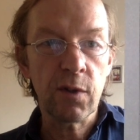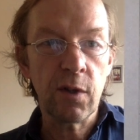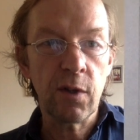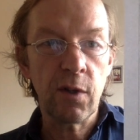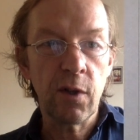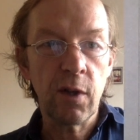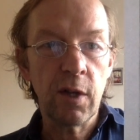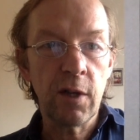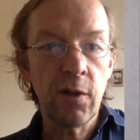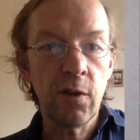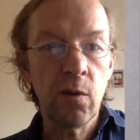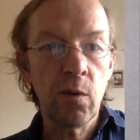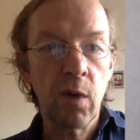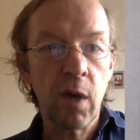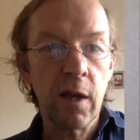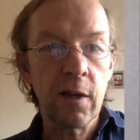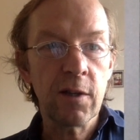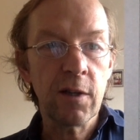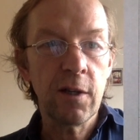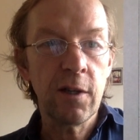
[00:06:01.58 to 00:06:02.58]
and then you
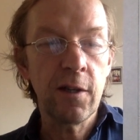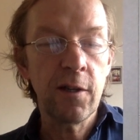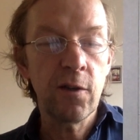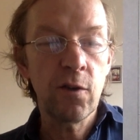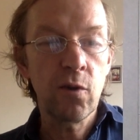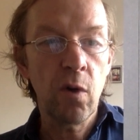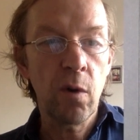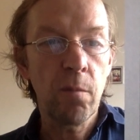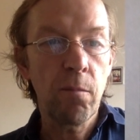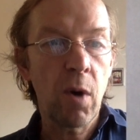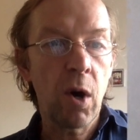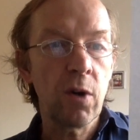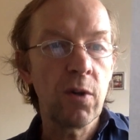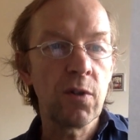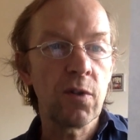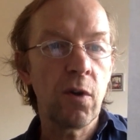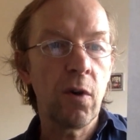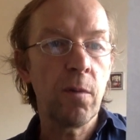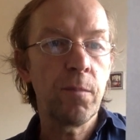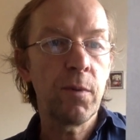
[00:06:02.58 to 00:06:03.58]
get into a
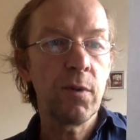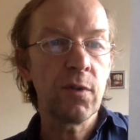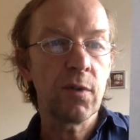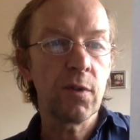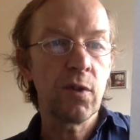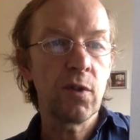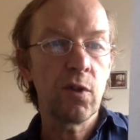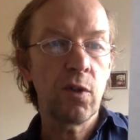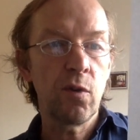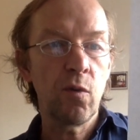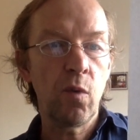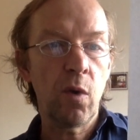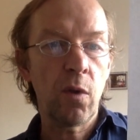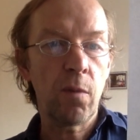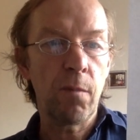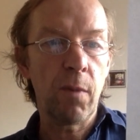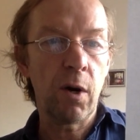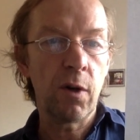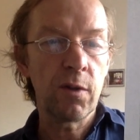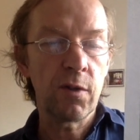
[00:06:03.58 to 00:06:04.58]
Mars opposition
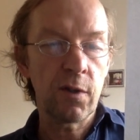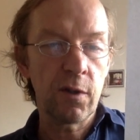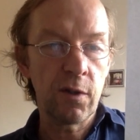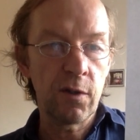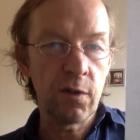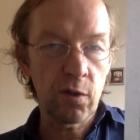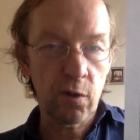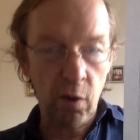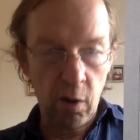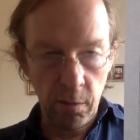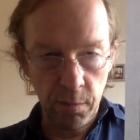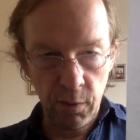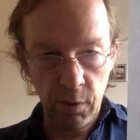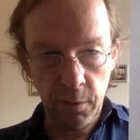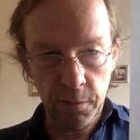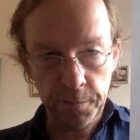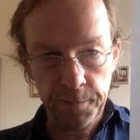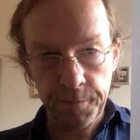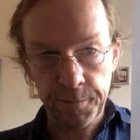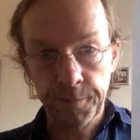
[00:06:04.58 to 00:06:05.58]
with Mars in
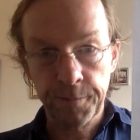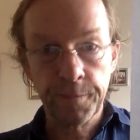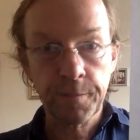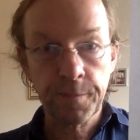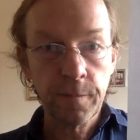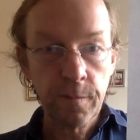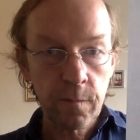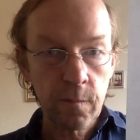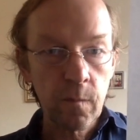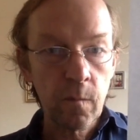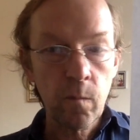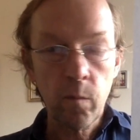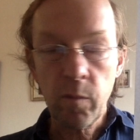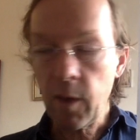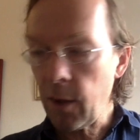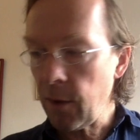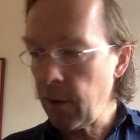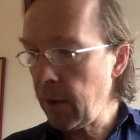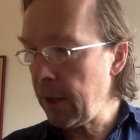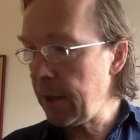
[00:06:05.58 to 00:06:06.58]
Scorpio.
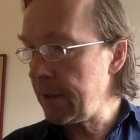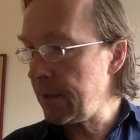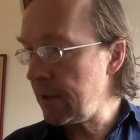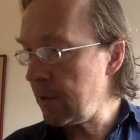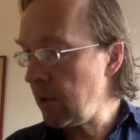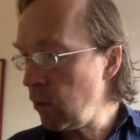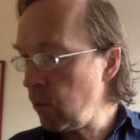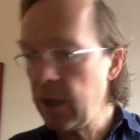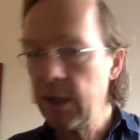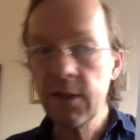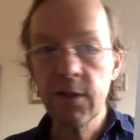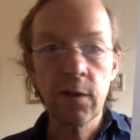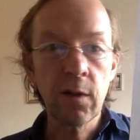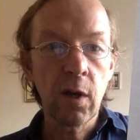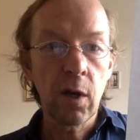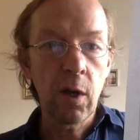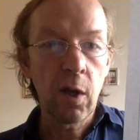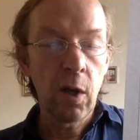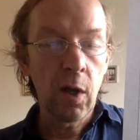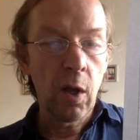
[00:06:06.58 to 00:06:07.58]
That's the
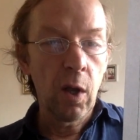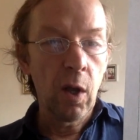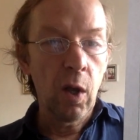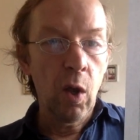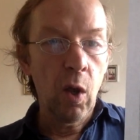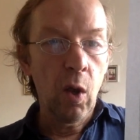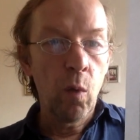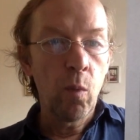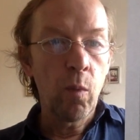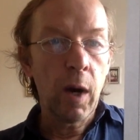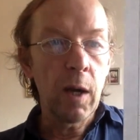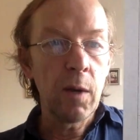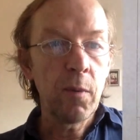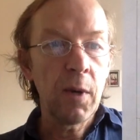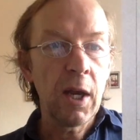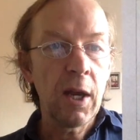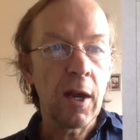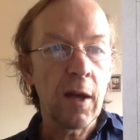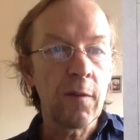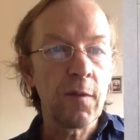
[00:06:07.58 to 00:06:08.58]
reason why
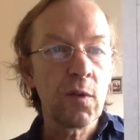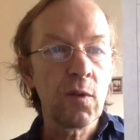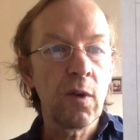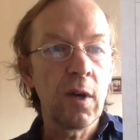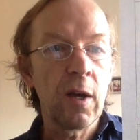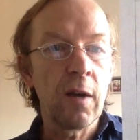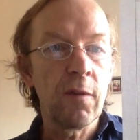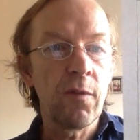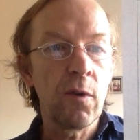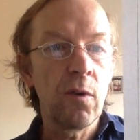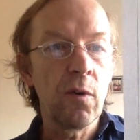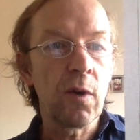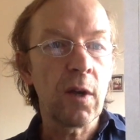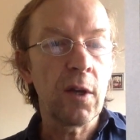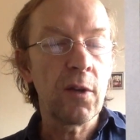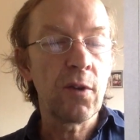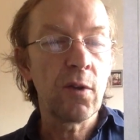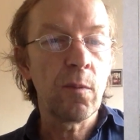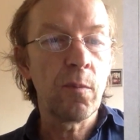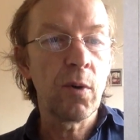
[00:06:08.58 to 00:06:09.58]
we have to have a look
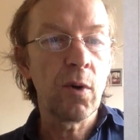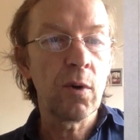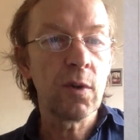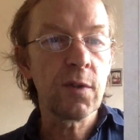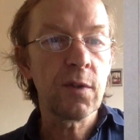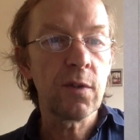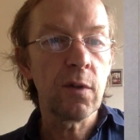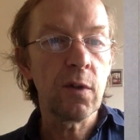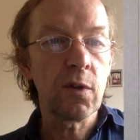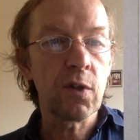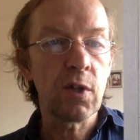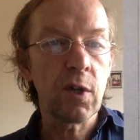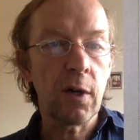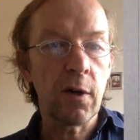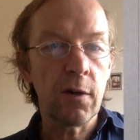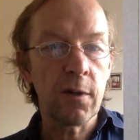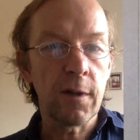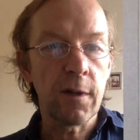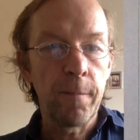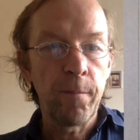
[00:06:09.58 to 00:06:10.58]
at your personal
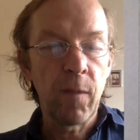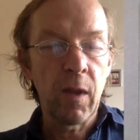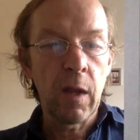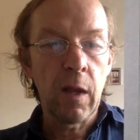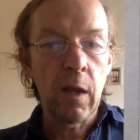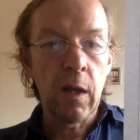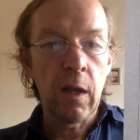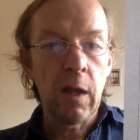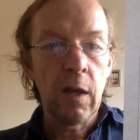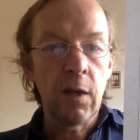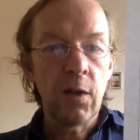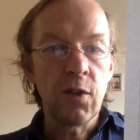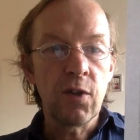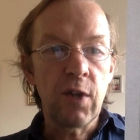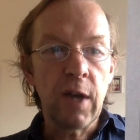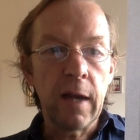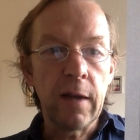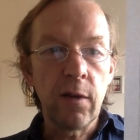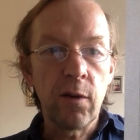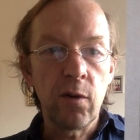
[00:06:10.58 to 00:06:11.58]
chart.
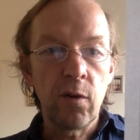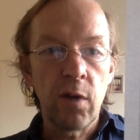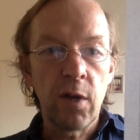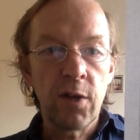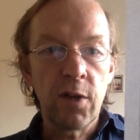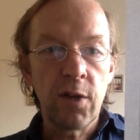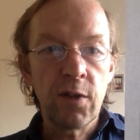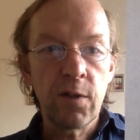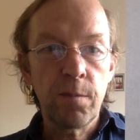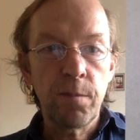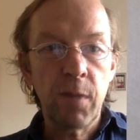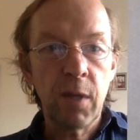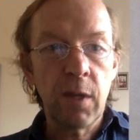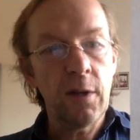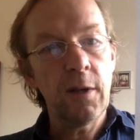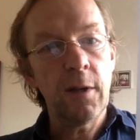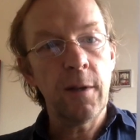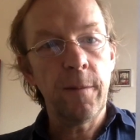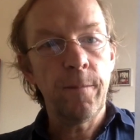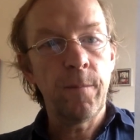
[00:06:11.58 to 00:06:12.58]
Generally
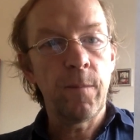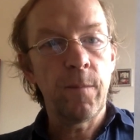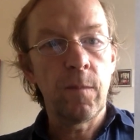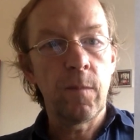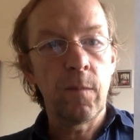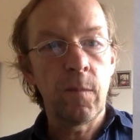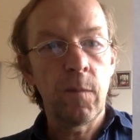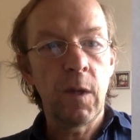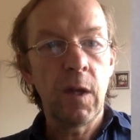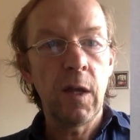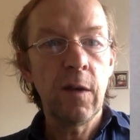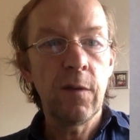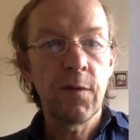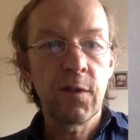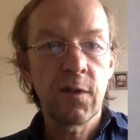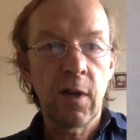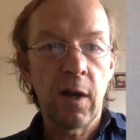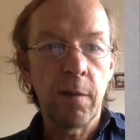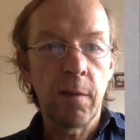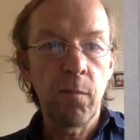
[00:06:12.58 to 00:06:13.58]
speaking, if
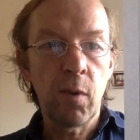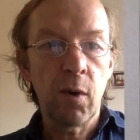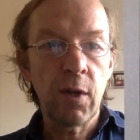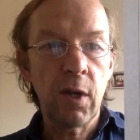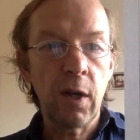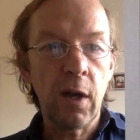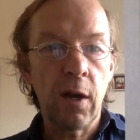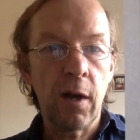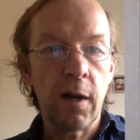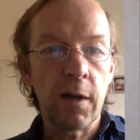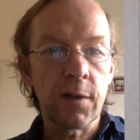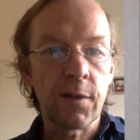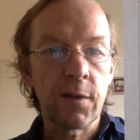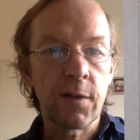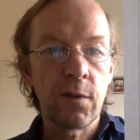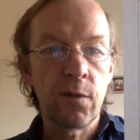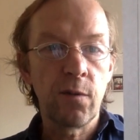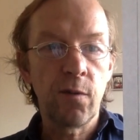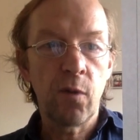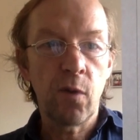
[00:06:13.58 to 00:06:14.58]
somebody
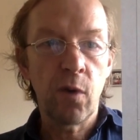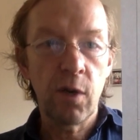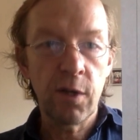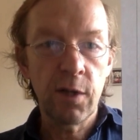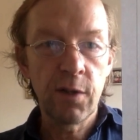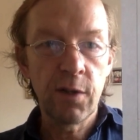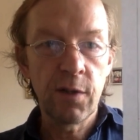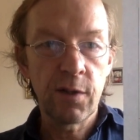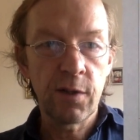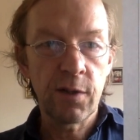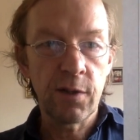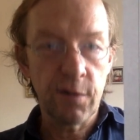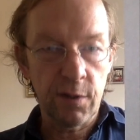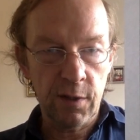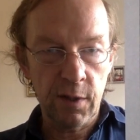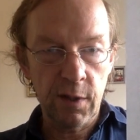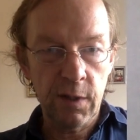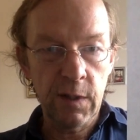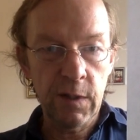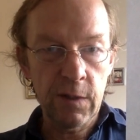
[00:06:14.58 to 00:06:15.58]
asks, for
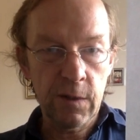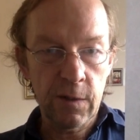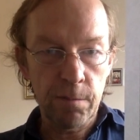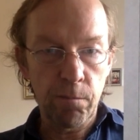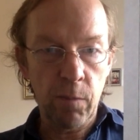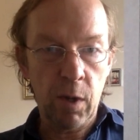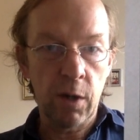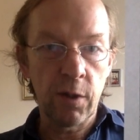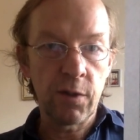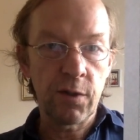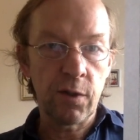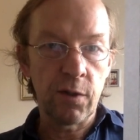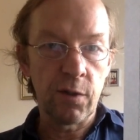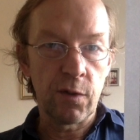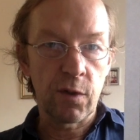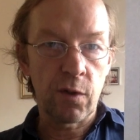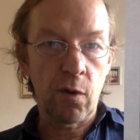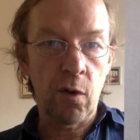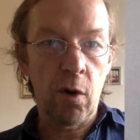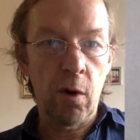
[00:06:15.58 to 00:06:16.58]
instance, is Mars in
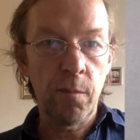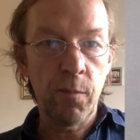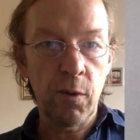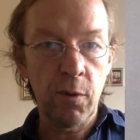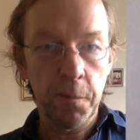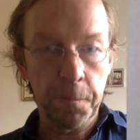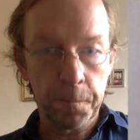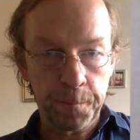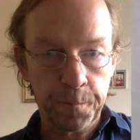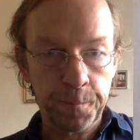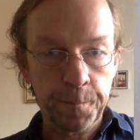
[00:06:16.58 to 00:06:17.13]
Scorpio